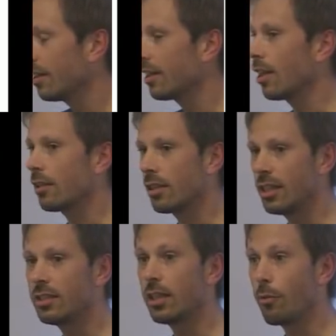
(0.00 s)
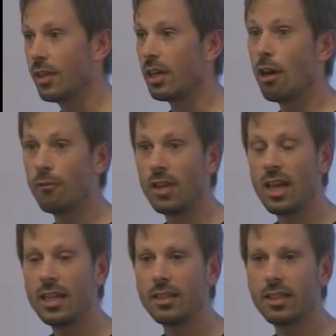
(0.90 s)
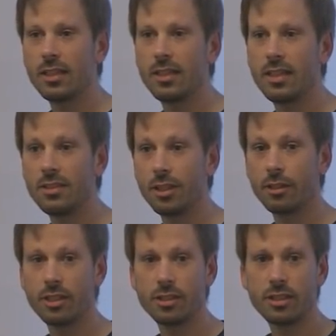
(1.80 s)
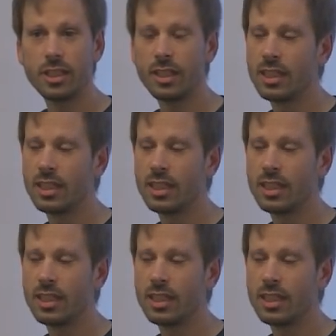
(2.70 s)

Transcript: calculate something offline uh, asynchronously,